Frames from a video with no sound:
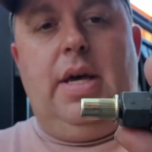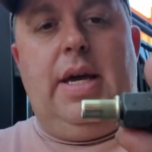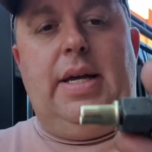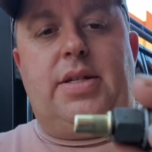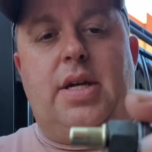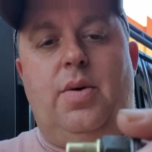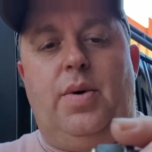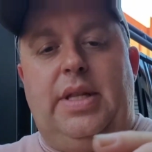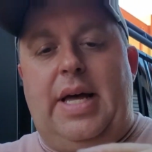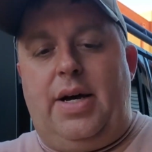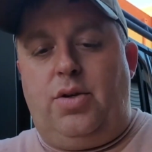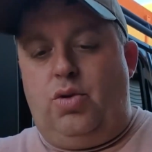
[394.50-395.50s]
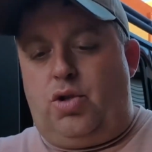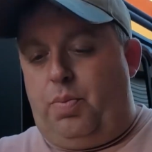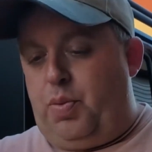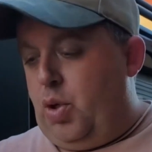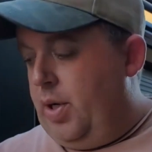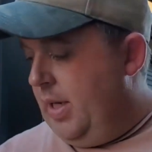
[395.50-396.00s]
it's going to allow you to
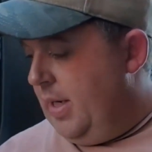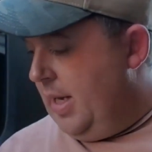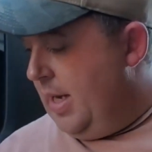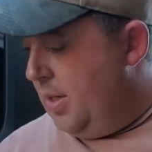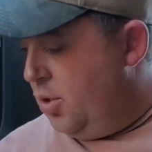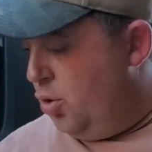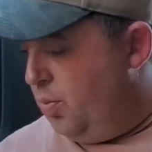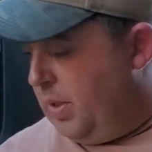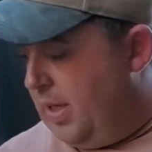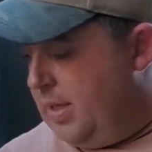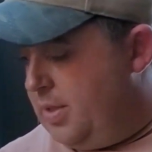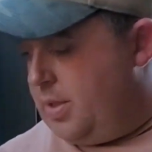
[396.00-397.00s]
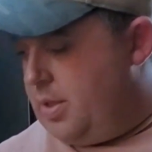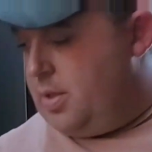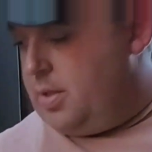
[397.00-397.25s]
put it into place